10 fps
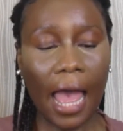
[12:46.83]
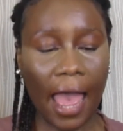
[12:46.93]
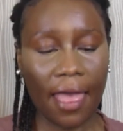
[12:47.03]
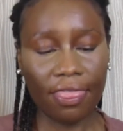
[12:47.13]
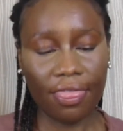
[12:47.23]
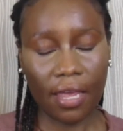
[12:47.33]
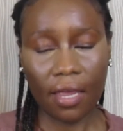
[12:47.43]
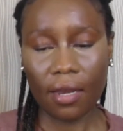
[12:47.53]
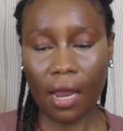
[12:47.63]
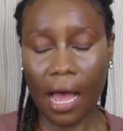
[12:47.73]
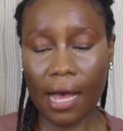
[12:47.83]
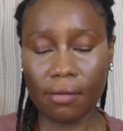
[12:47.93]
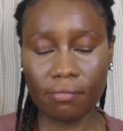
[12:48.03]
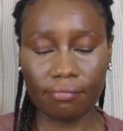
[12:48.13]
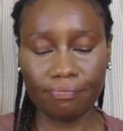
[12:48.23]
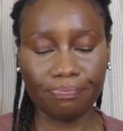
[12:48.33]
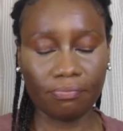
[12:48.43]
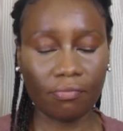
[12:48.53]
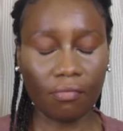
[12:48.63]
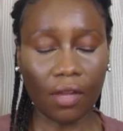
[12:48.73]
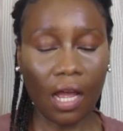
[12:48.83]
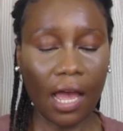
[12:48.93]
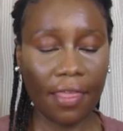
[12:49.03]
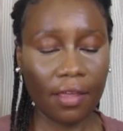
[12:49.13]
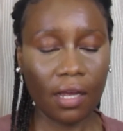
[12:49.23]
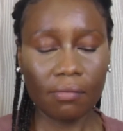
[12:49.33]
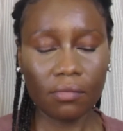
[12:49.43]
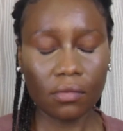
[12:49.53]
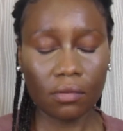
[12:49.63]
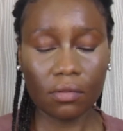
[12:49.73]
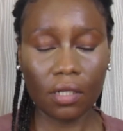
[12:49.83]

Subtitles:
And then I think I'm